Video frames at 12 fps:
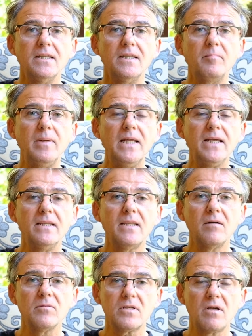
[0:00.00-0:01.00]
the plane
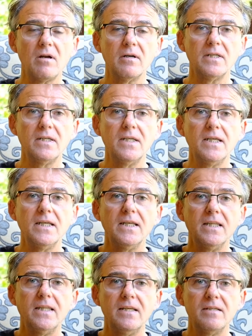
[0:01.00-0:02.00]
that was carrying
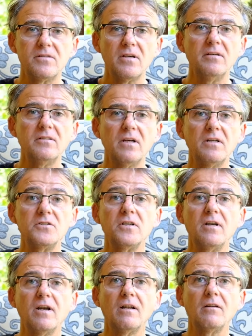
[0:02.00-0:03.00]
the Secretary
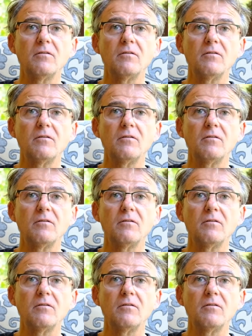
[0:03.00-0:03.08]
General